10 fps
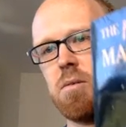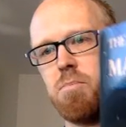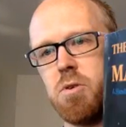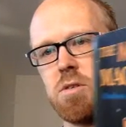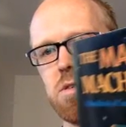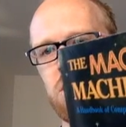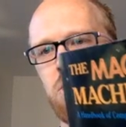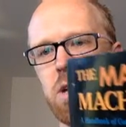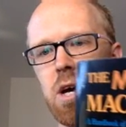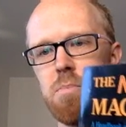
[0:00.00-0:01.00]
books
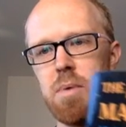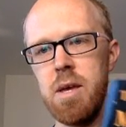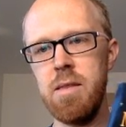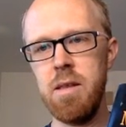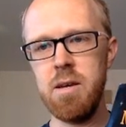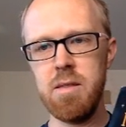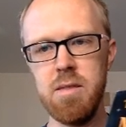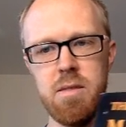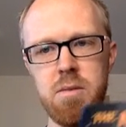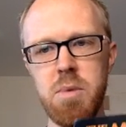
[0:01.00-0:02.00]
growing up, and like
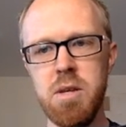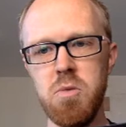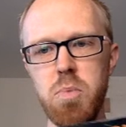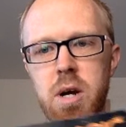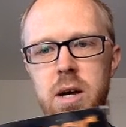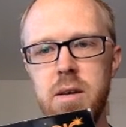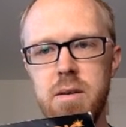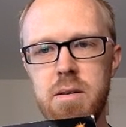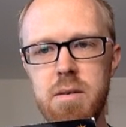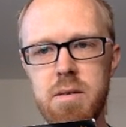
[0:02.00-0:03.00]
the Mandelbrot
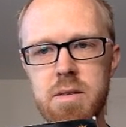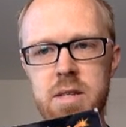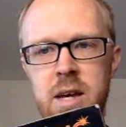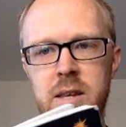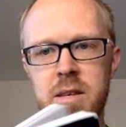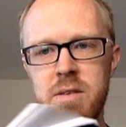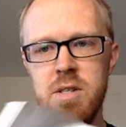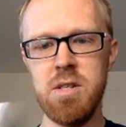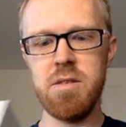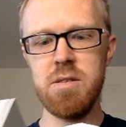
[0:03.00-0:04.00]
set is
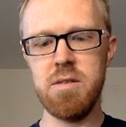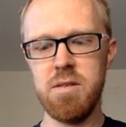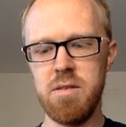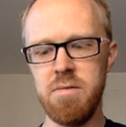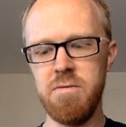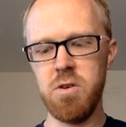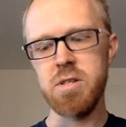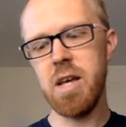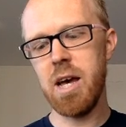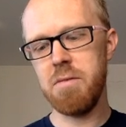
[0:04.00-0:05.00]
just the first
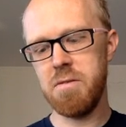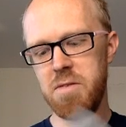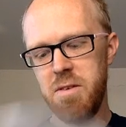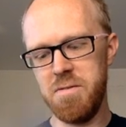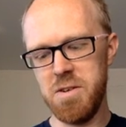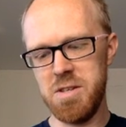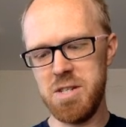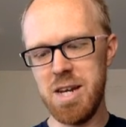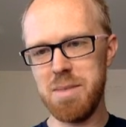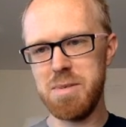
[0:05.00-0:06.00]
half of the first
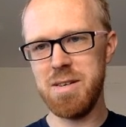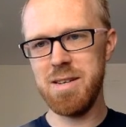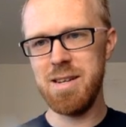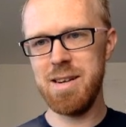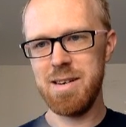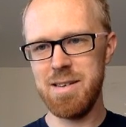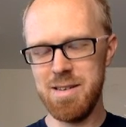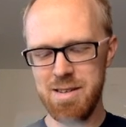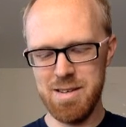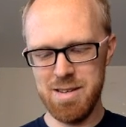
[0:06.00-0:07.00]
chapter in here.
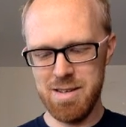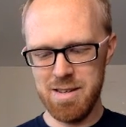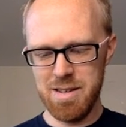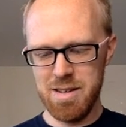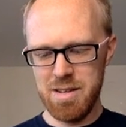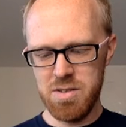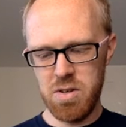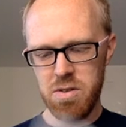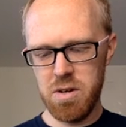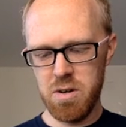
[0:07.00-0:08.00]

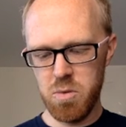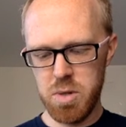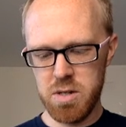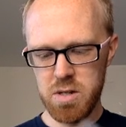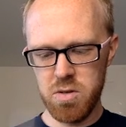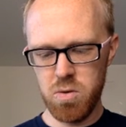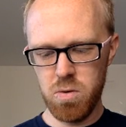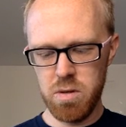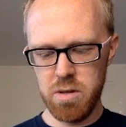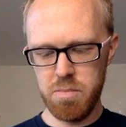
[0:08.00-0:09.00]
So there are a bunch of
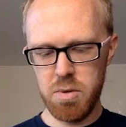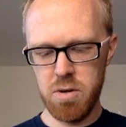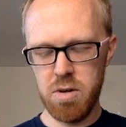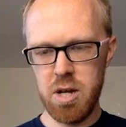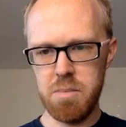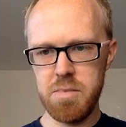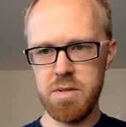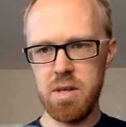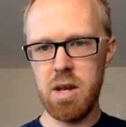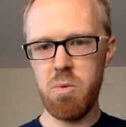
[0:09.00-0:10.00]
cool little programs
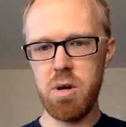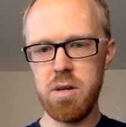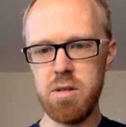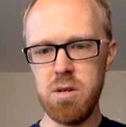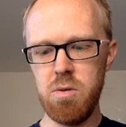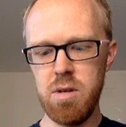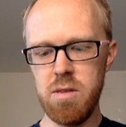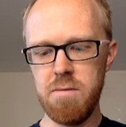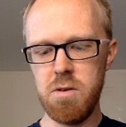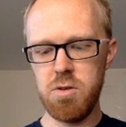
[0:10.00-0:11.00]
that I want to do in the
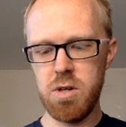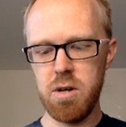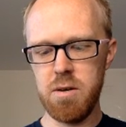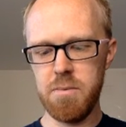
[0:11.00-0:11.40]
future.